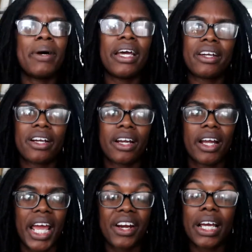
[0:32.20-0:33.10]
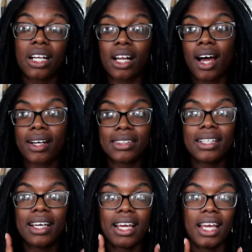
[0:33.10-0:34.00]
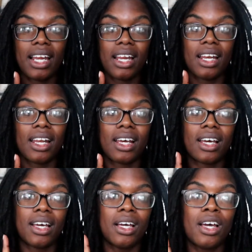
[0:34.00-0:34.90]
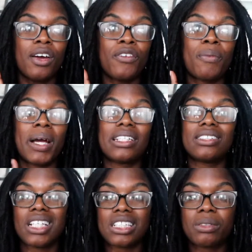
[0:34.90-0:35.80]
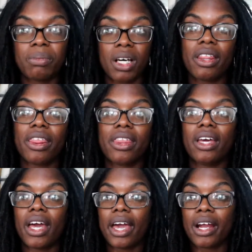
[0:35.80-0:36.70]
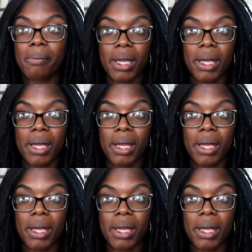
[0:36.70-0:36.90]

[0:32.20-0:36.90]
my inner hair interlocked in for my 6-month hair